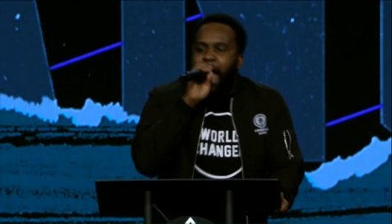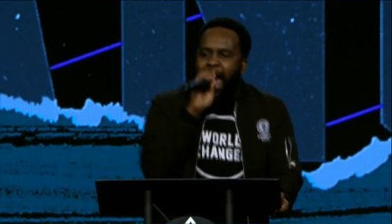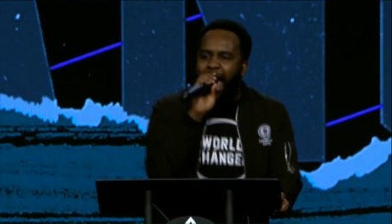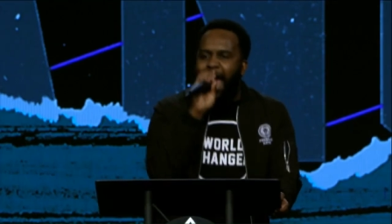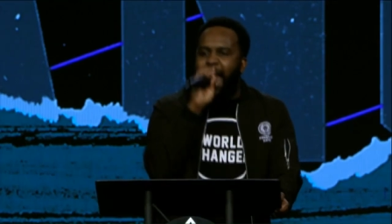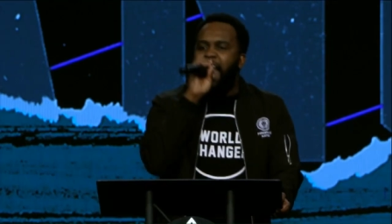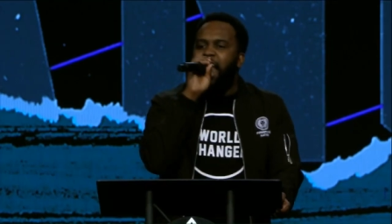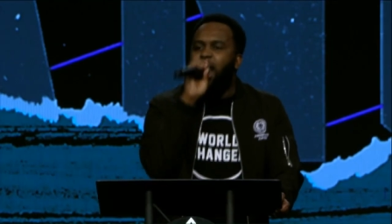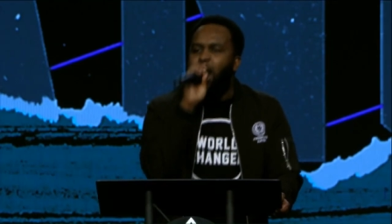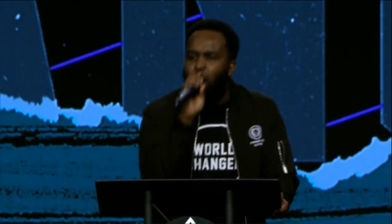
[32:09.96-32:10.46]

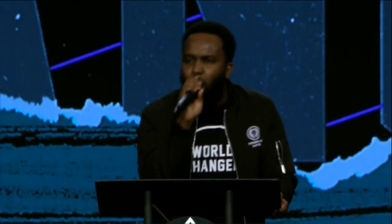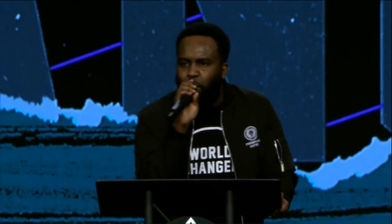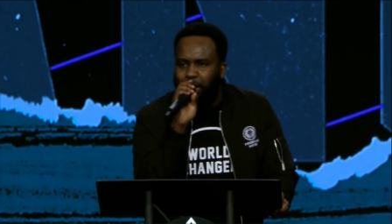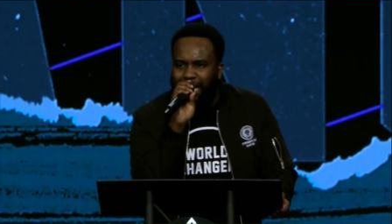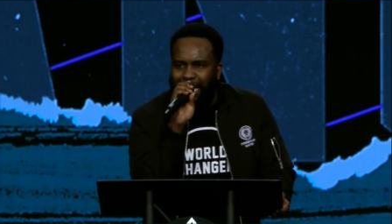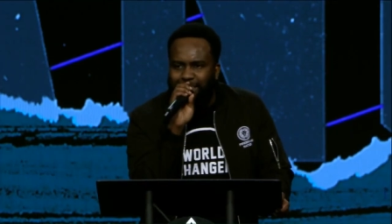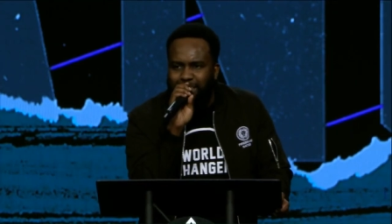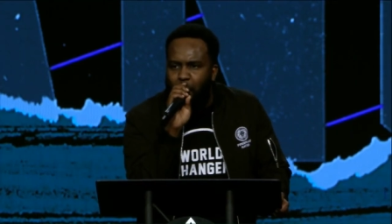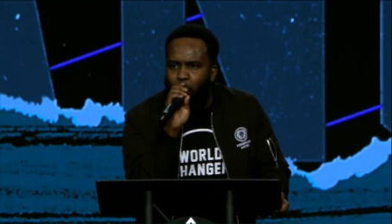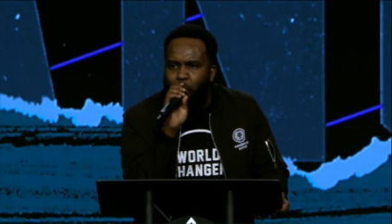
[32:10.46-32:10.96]
and look
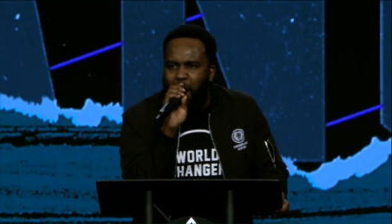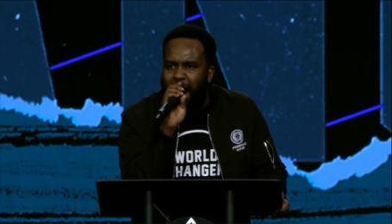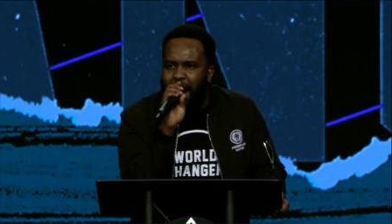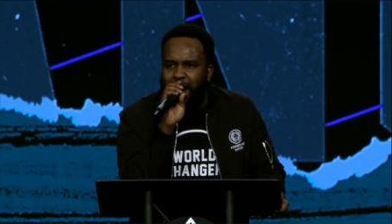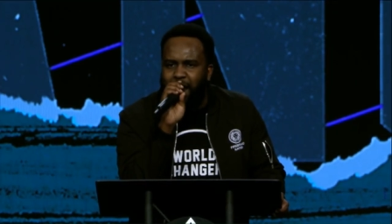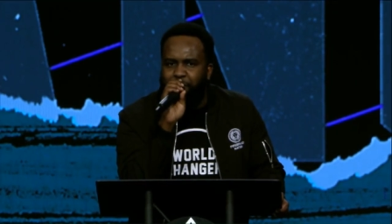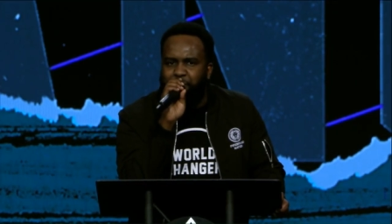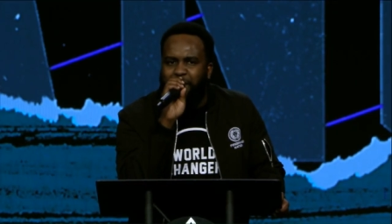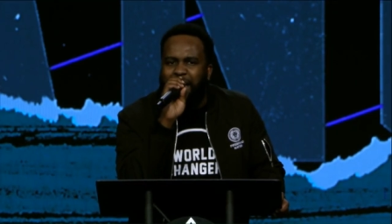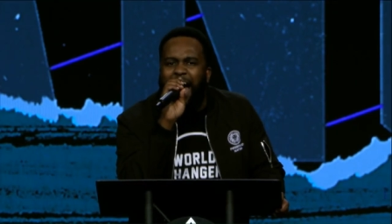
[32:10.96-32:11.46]
in the Word
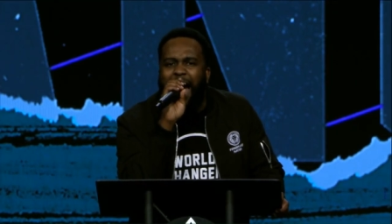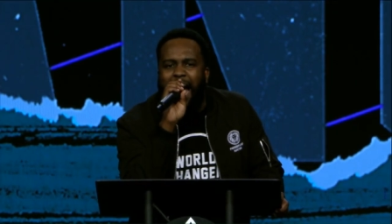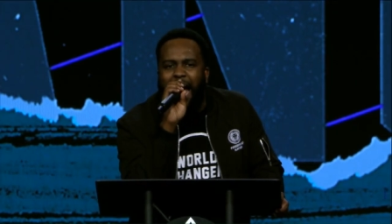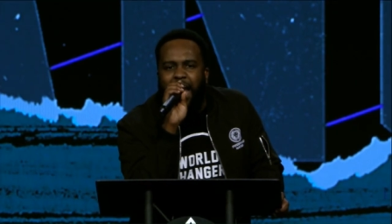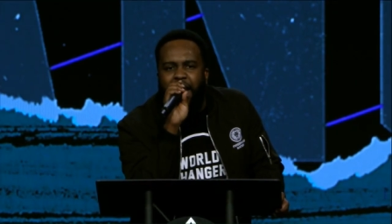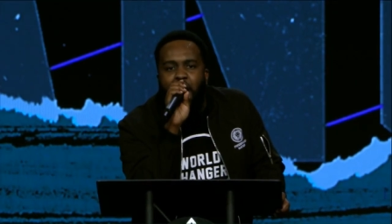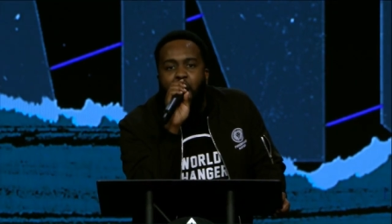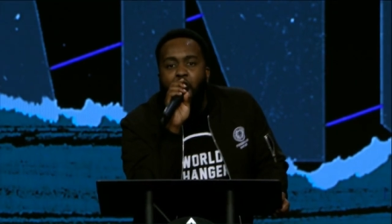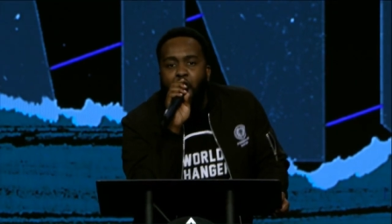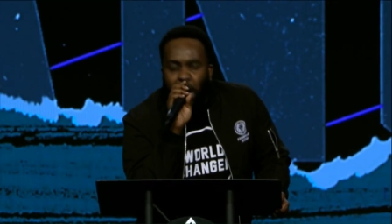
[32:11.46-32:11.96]
of God.